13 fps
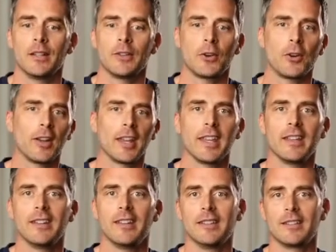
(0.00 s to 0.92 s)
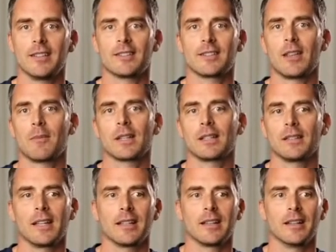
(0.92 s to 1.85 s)
turning it into something
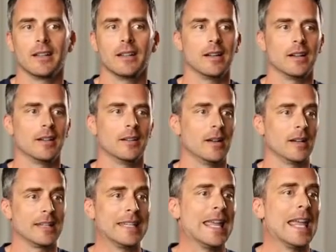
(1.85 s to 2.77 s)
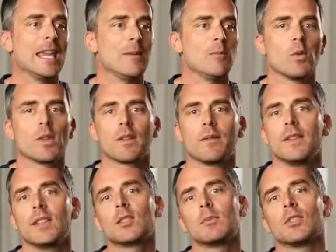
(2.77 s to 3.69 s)
like a game with a
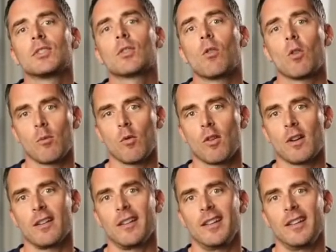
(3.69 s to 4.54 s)
visible scoreboard.